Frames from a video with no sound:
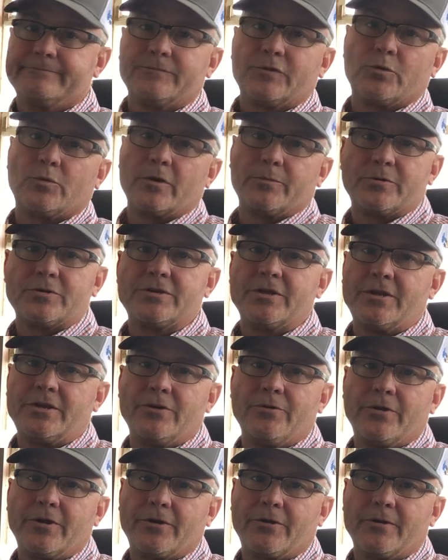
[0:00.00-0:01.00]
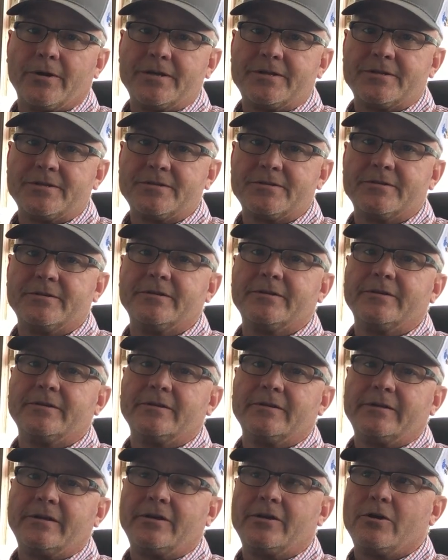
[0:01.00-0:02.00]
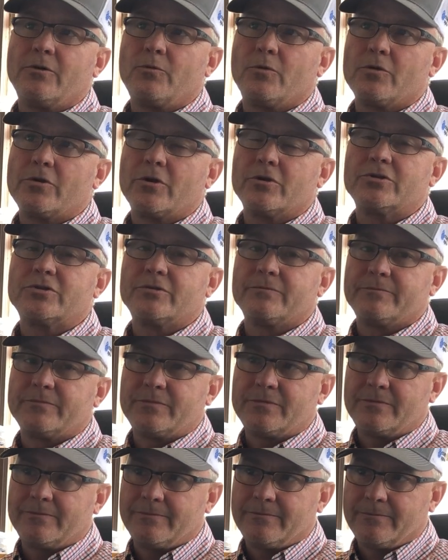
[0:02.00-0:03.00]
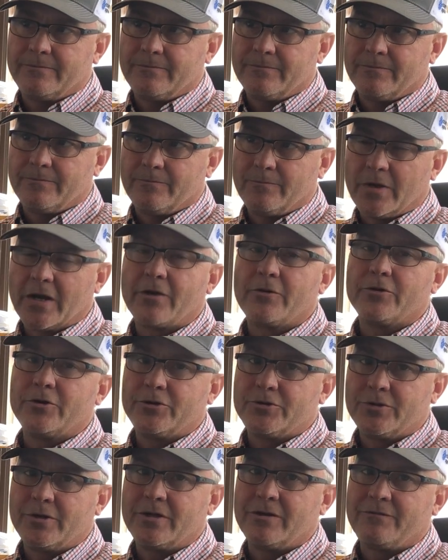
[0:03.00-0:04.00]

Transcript: 20% yield increases, where there's some micronutrient